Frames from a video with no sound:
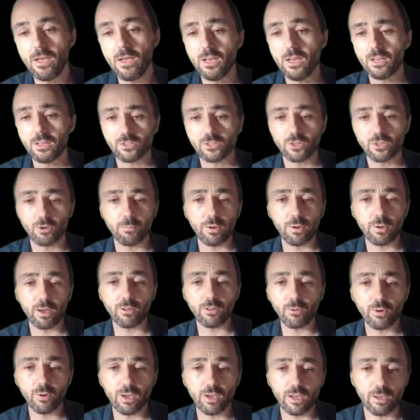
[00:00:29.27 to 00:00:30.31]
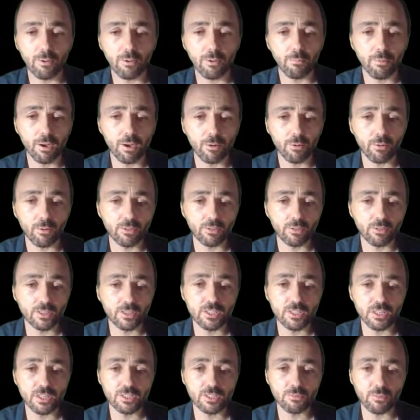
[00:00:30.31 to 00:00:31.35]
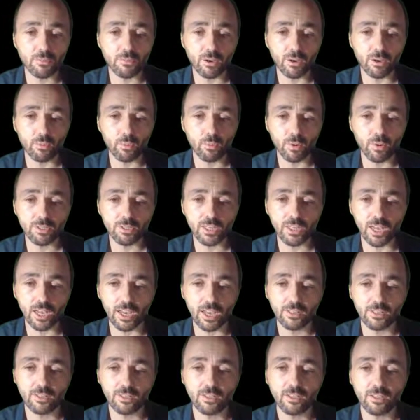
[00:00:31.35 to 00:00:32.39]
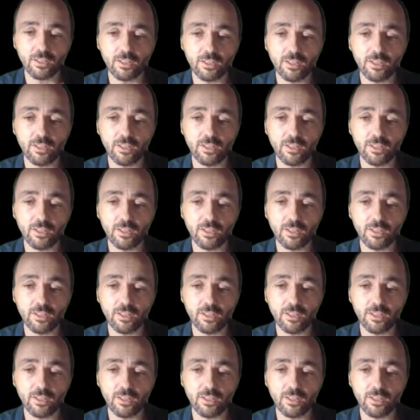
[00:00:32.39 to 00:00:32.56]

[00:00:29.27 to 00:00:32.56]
So by the way, this is my website,